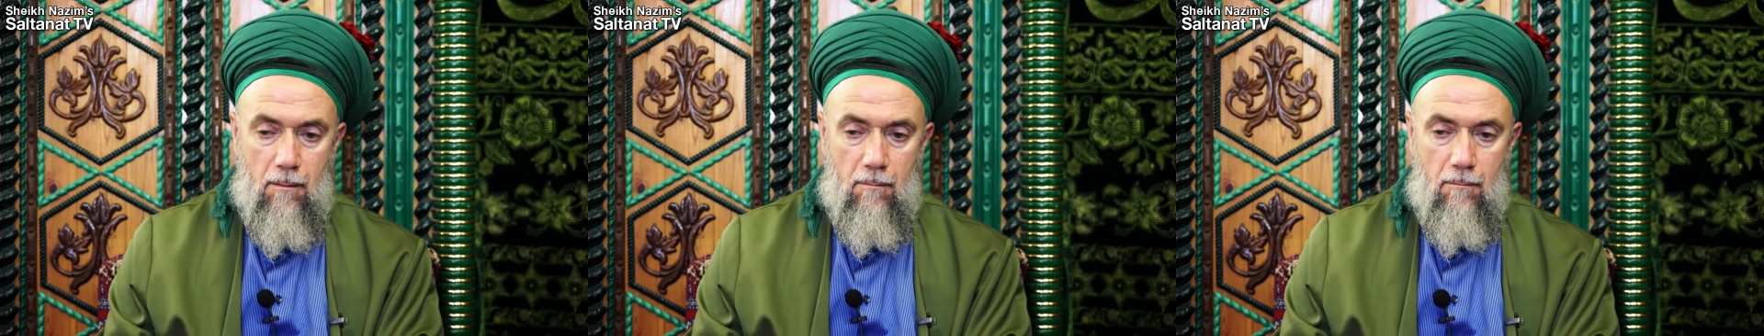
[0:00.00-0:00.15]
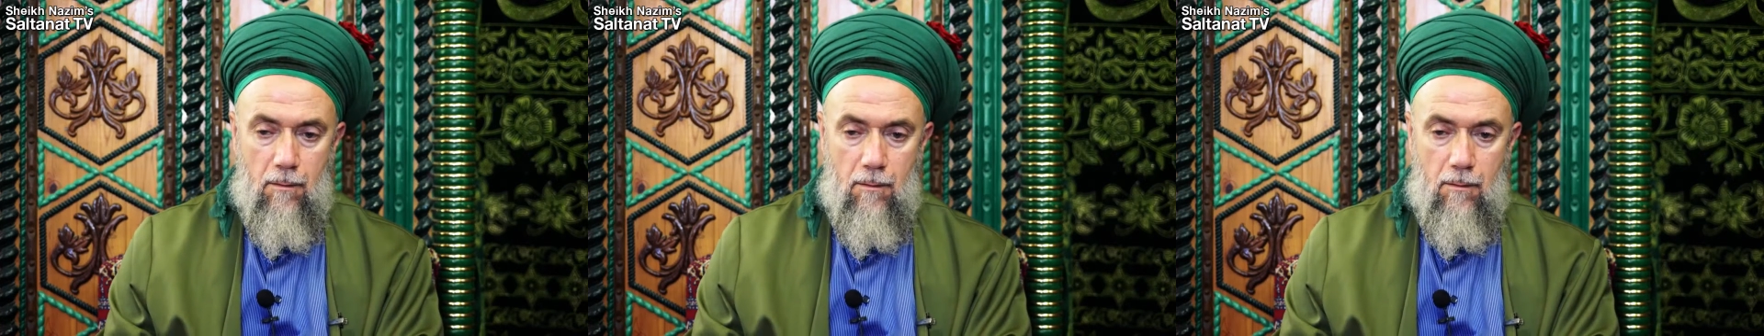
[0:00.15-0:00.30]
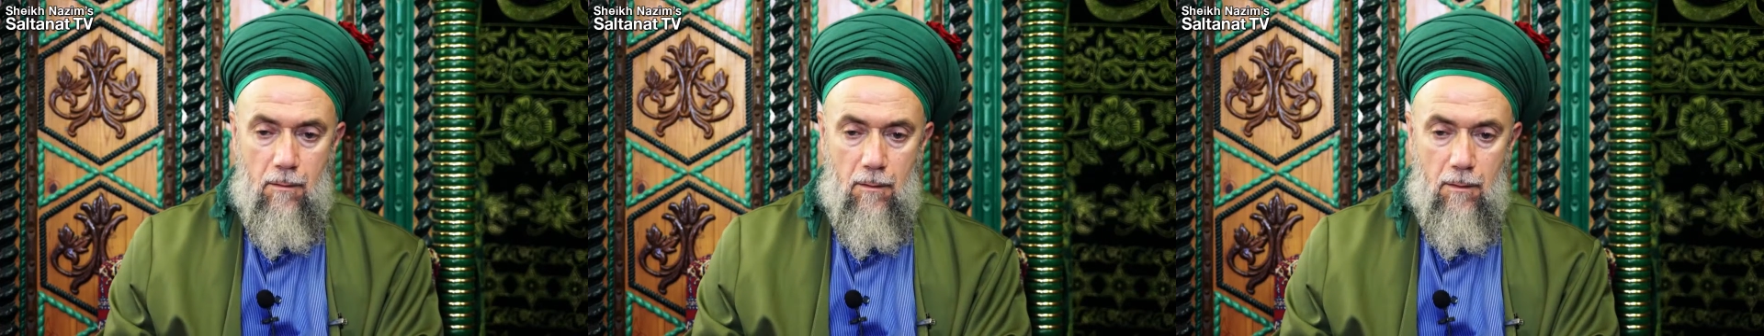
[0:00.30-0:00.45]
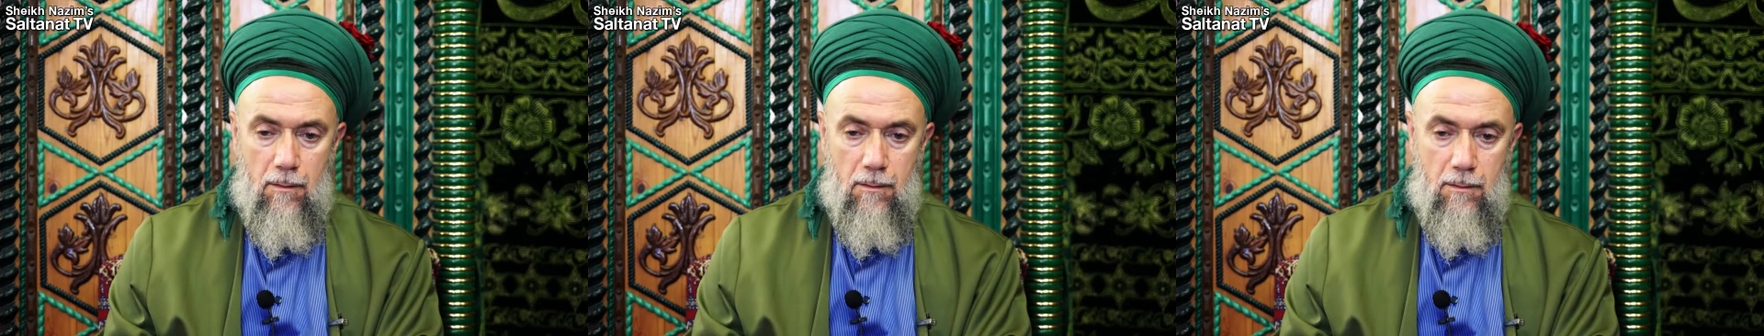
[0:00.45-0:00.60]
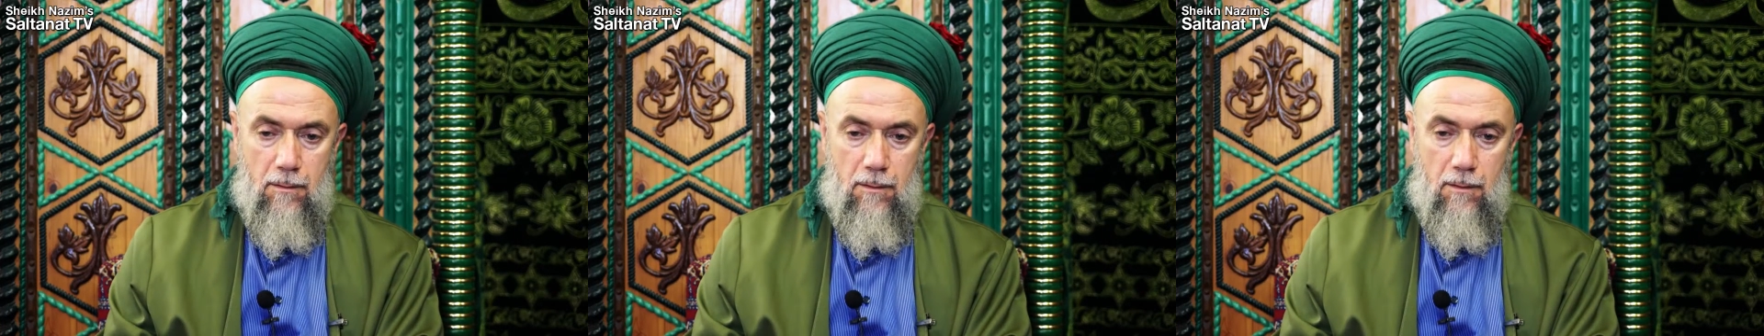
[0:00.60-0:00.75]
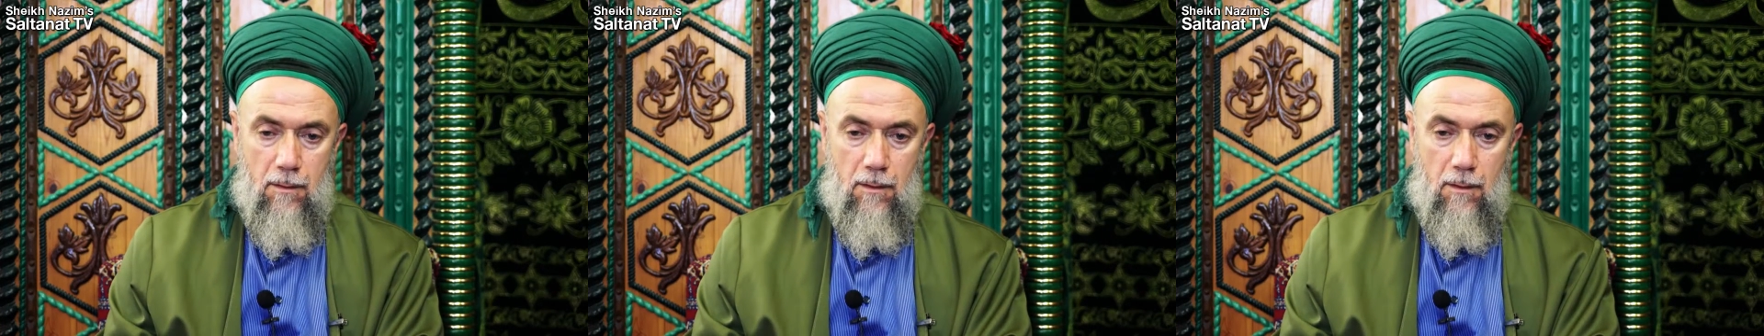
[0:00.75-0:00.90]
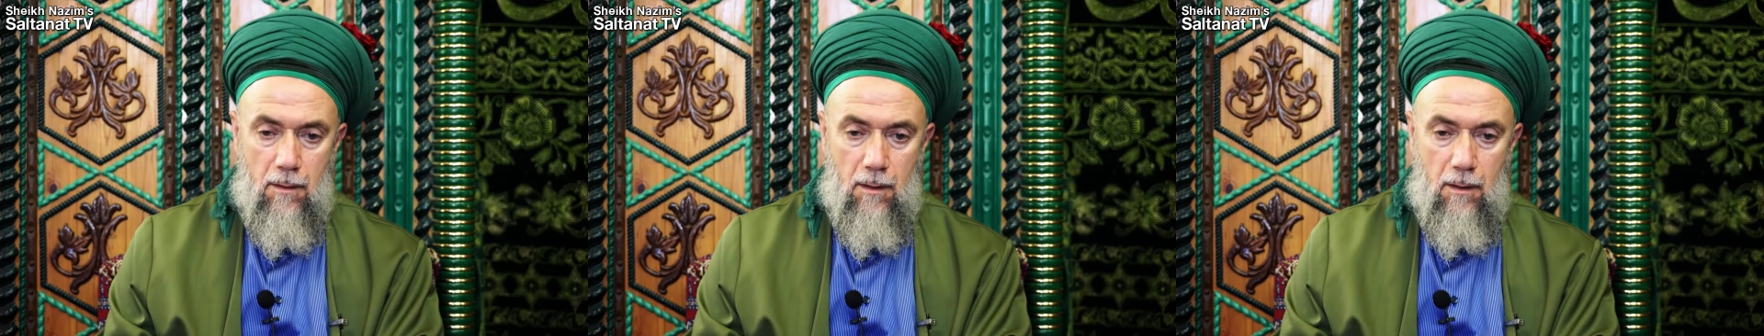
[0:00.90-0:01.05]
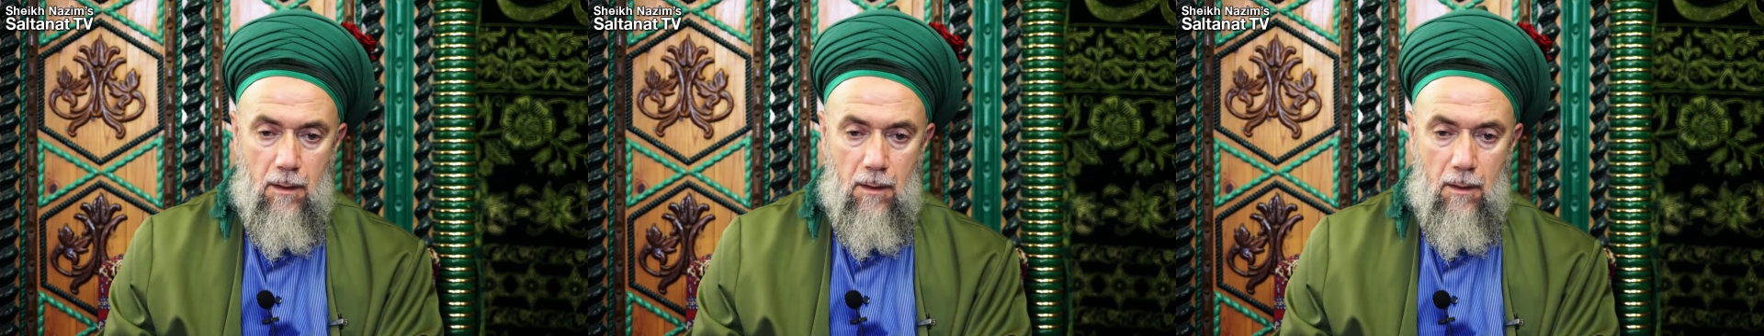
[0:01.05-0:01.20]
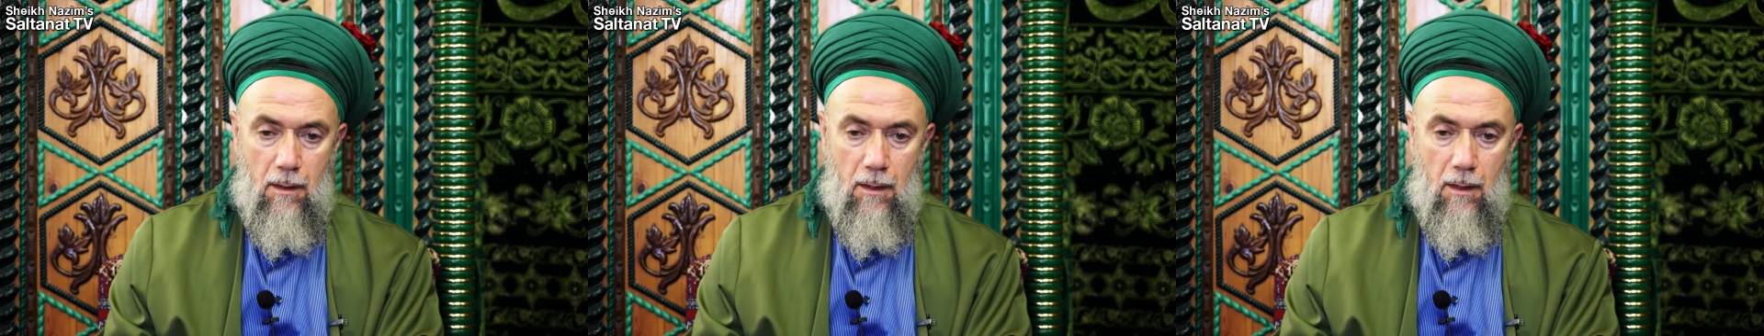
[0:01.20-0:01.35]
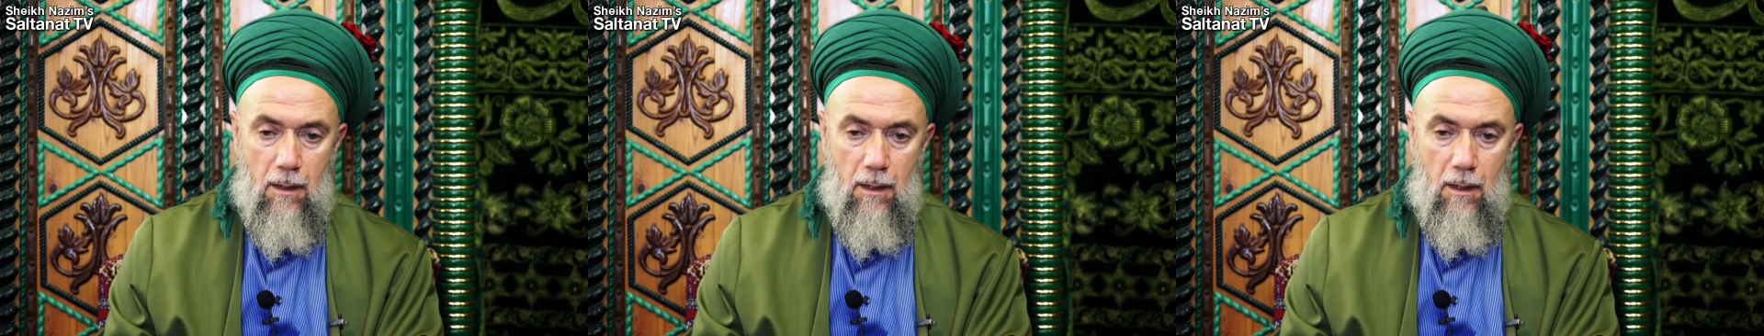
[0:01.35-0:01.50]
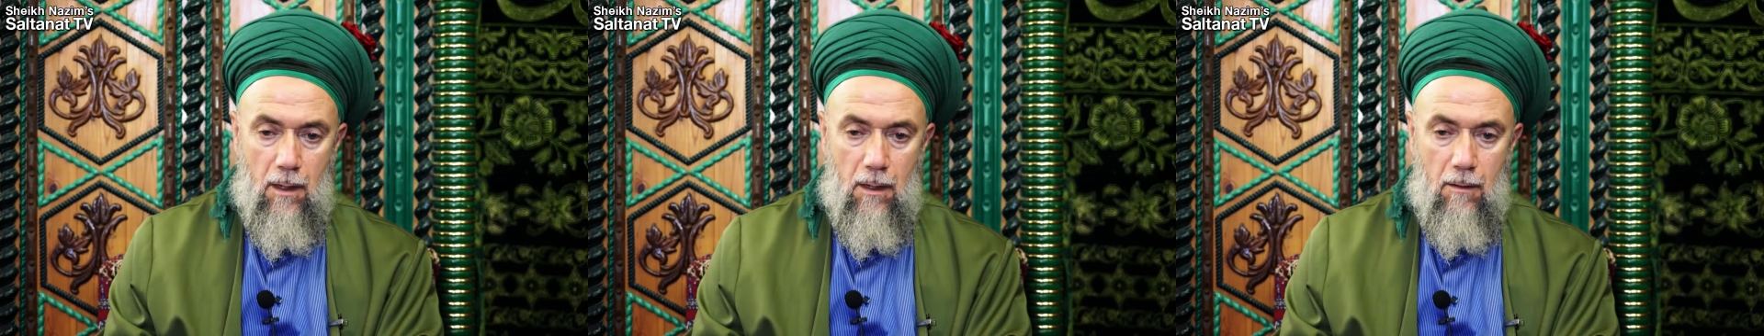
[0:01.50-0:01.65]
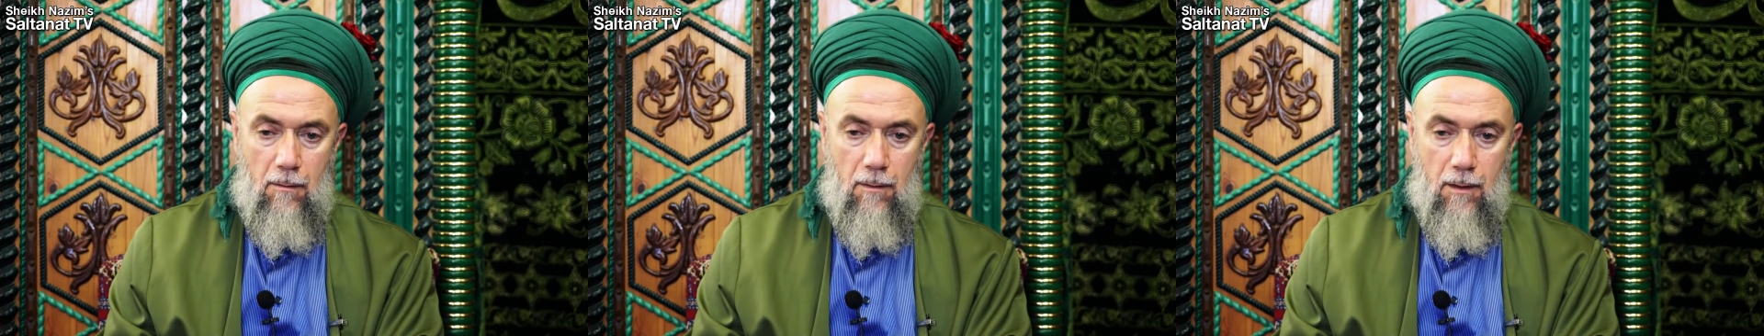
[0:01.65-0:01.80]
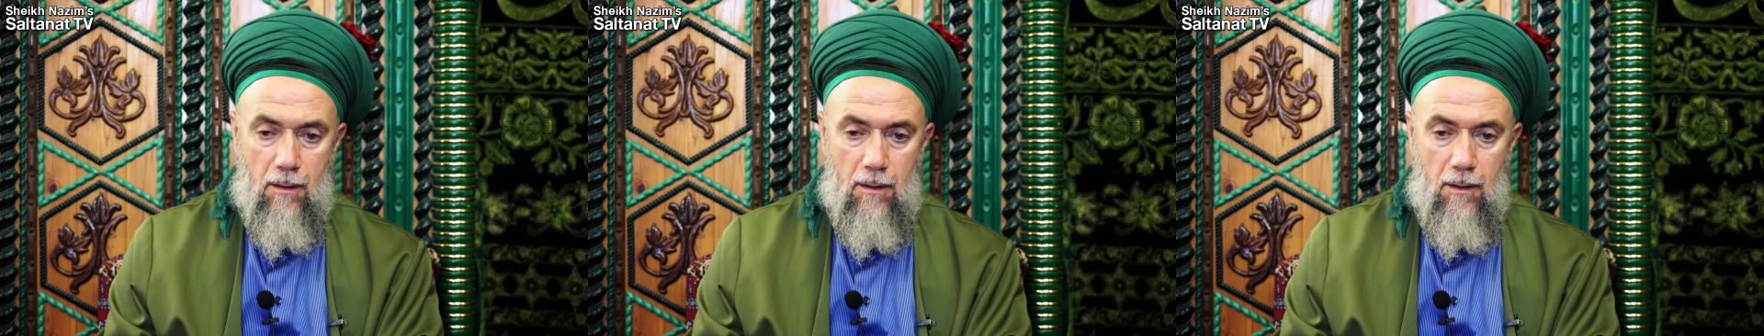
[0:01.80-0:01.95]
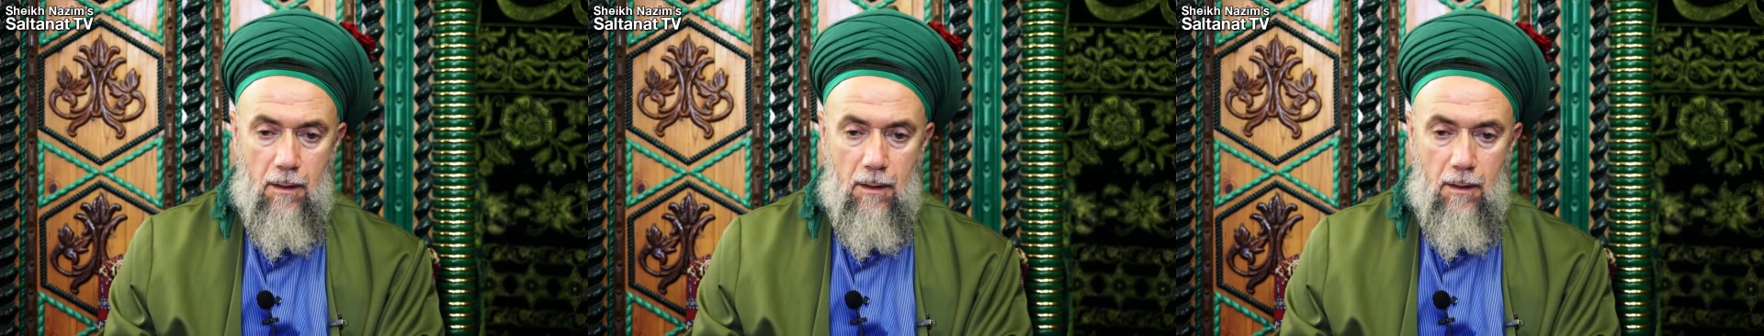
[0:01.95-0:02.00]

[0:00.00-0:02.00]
because our